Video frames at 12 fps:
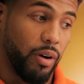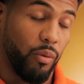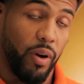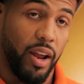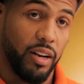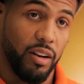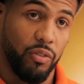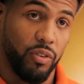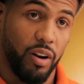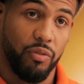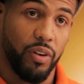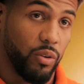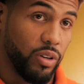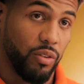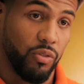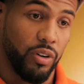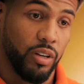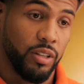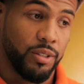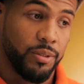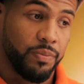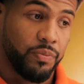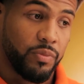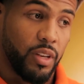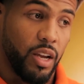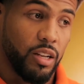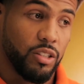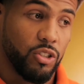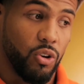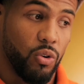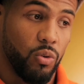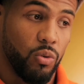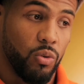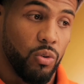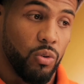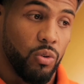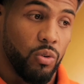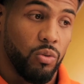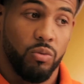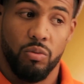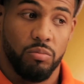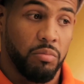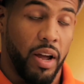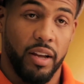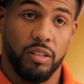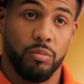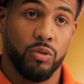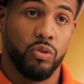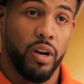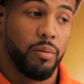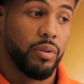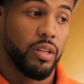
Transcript: I ran different, I felt different, and so I asked him to train